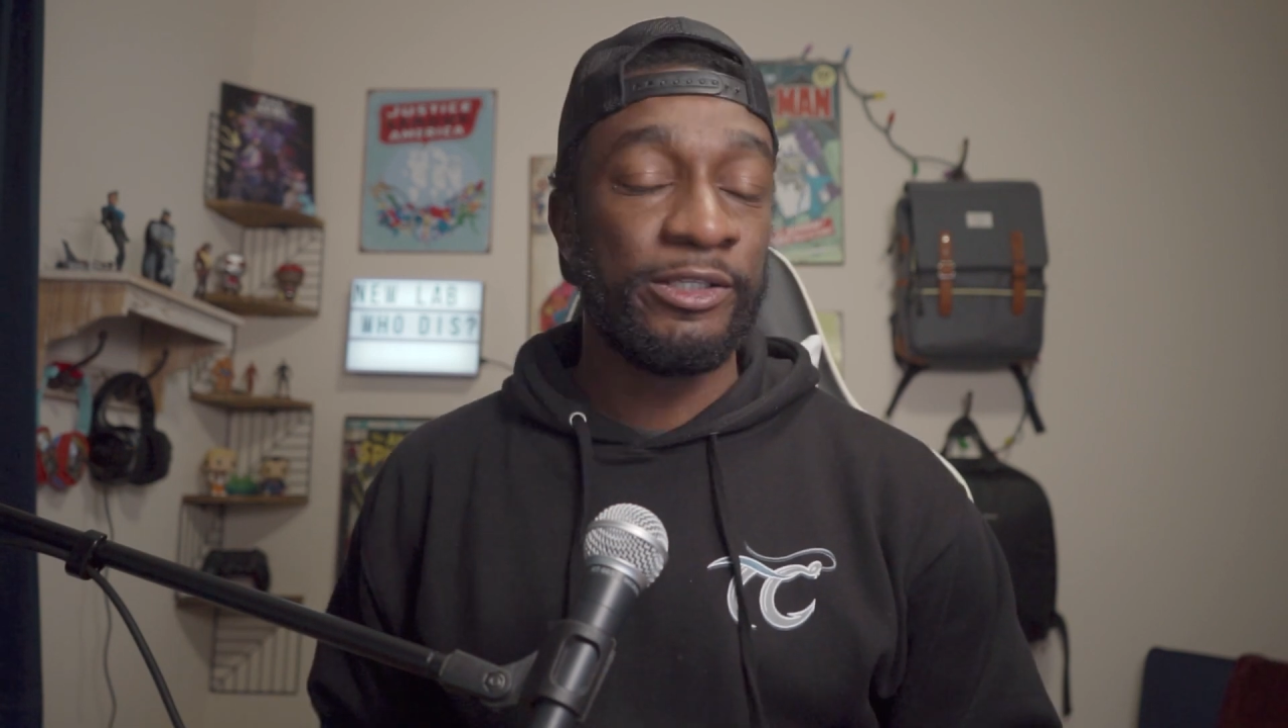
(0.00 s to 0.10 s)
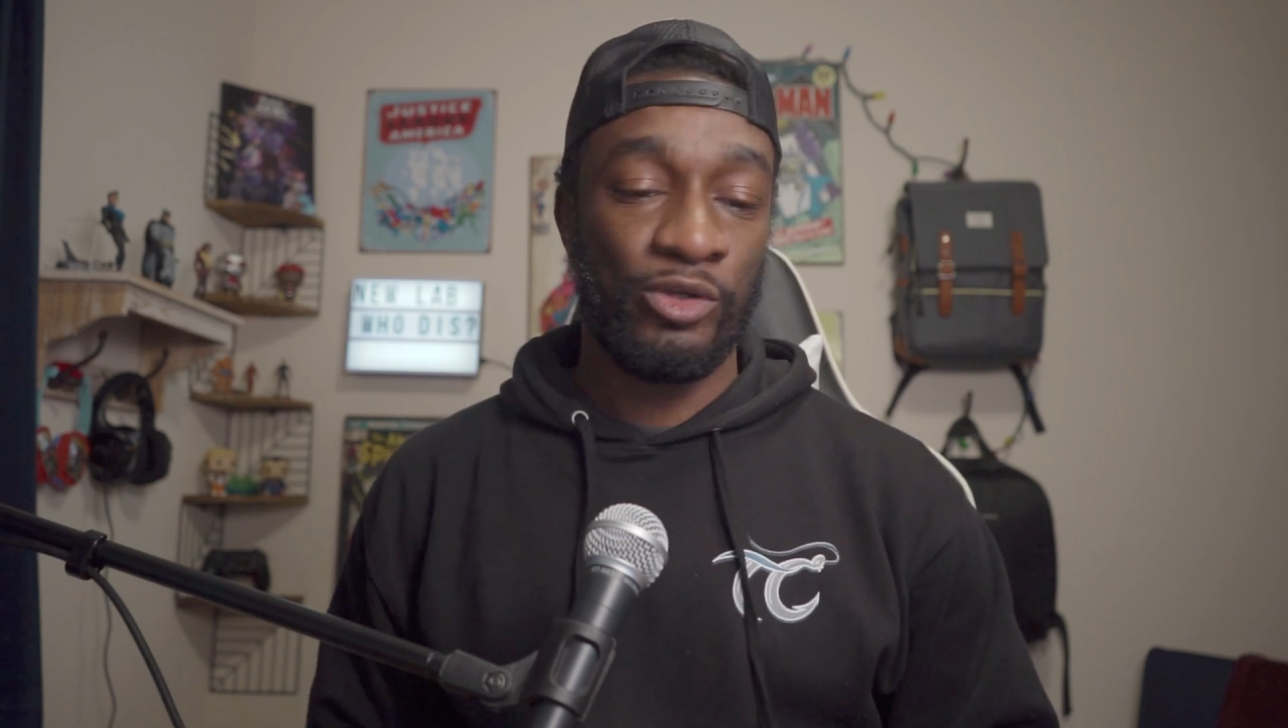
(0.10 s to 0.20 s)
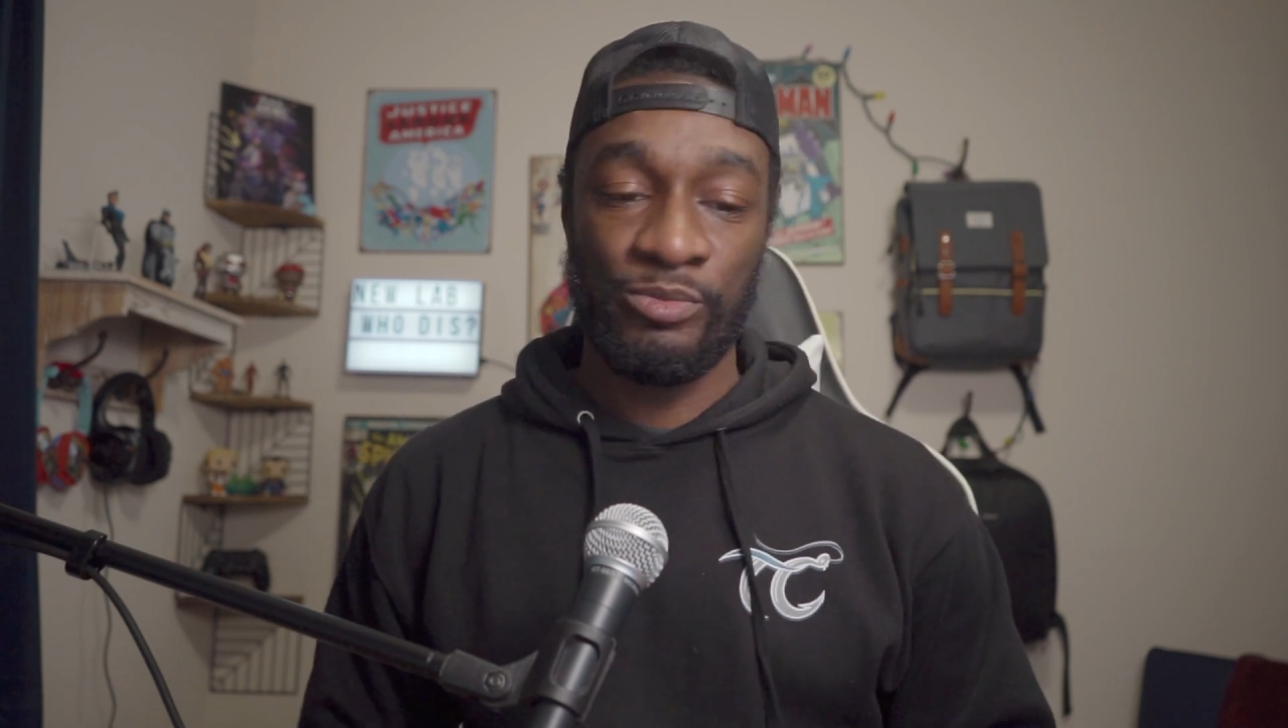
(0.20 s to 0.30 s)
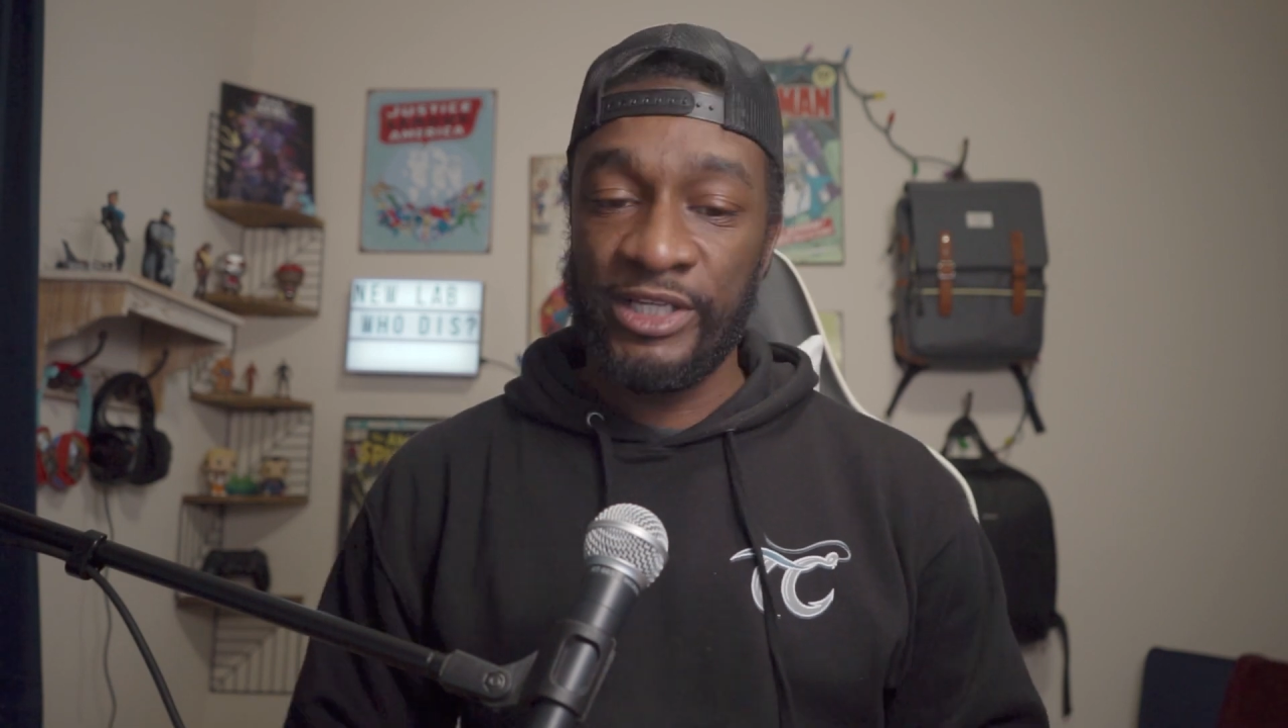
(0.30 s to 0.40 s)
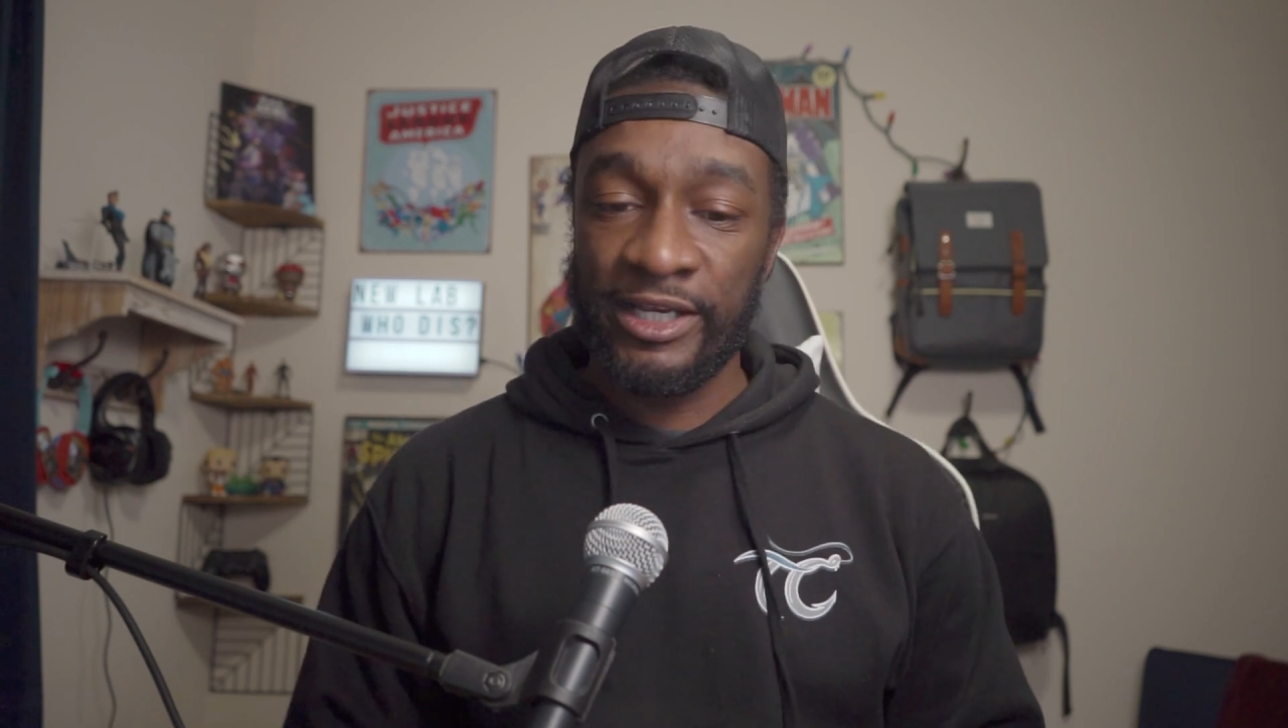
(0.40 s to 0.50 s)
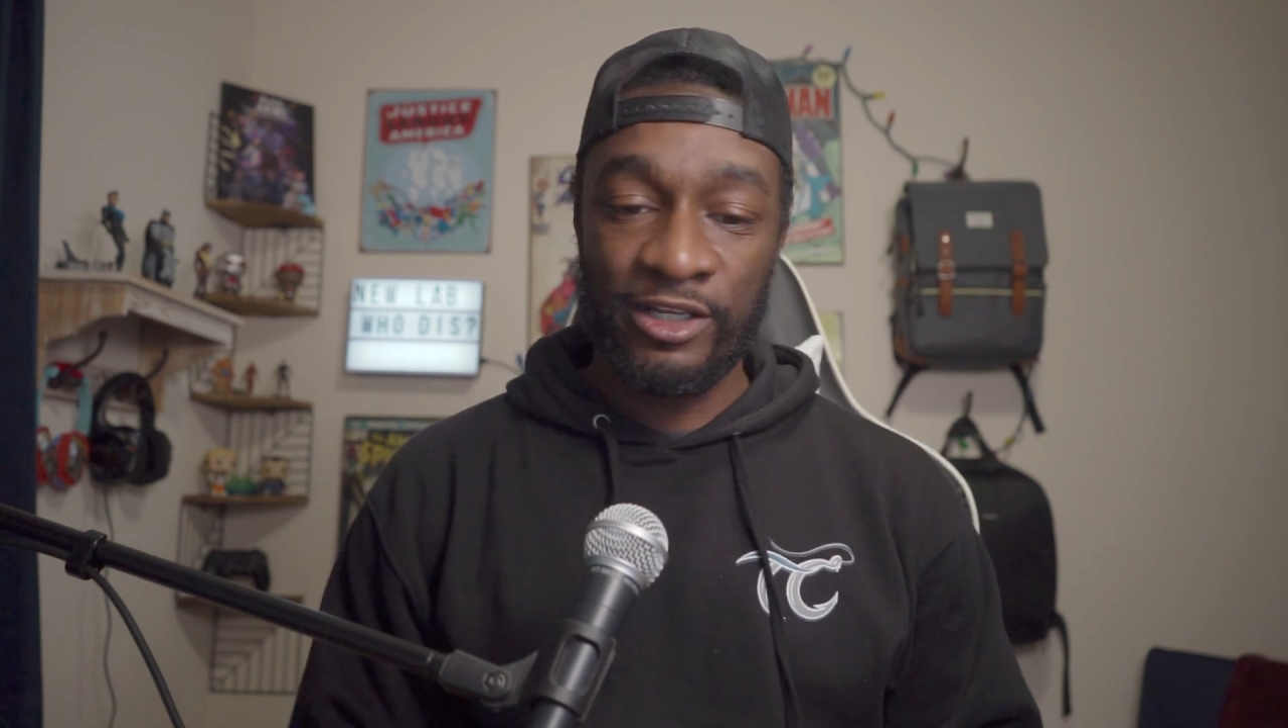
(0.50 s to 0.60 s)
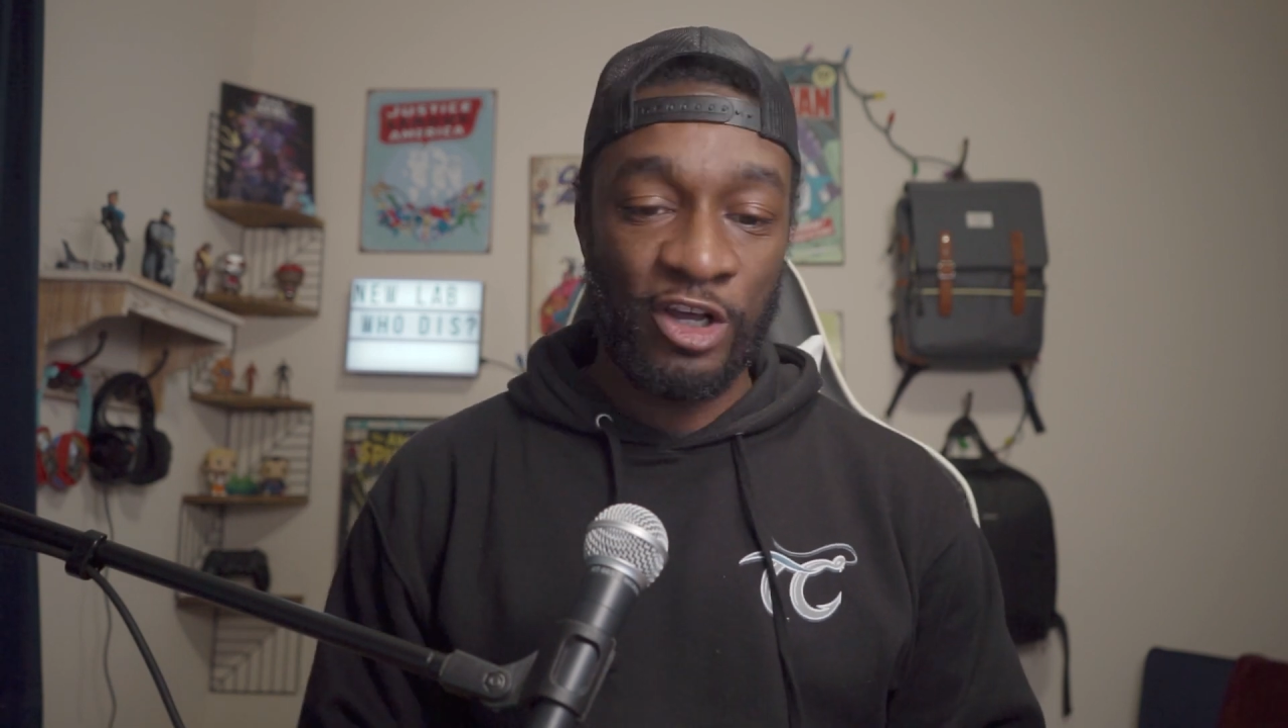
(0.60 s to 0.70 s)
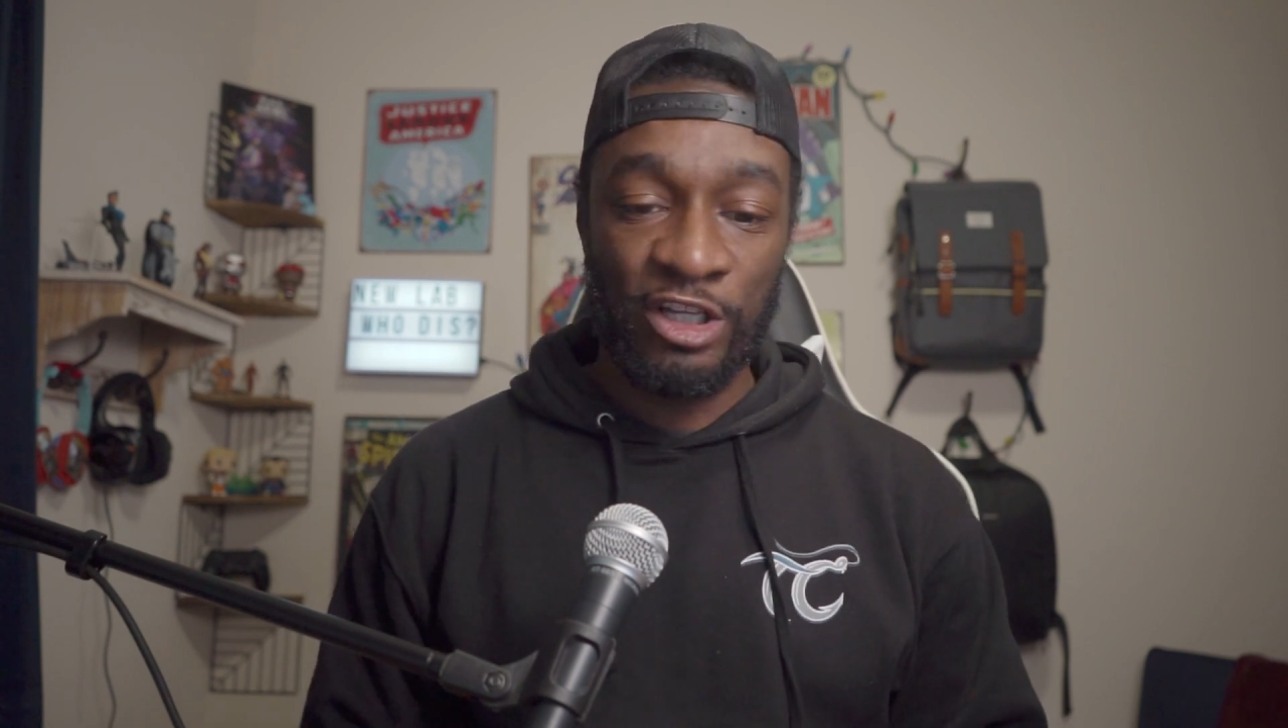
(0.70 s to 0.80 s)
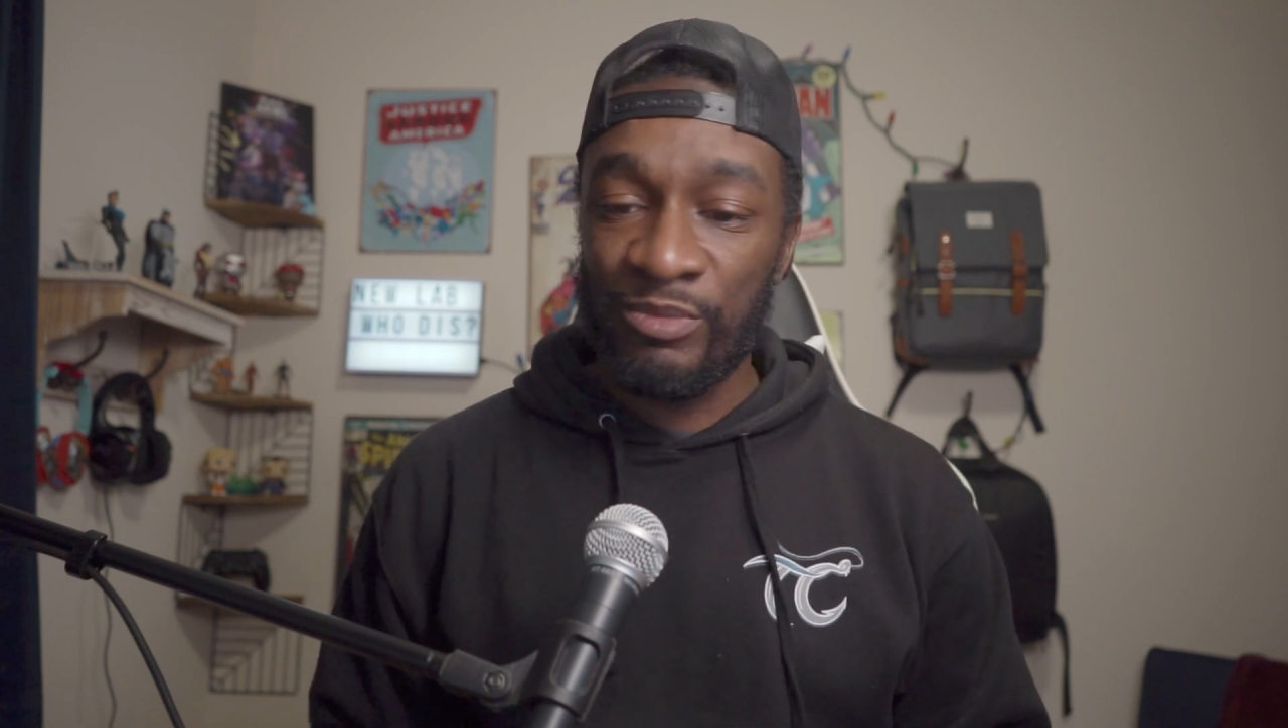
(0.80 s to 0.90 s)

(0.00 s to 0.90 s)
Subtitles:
So I'm checking all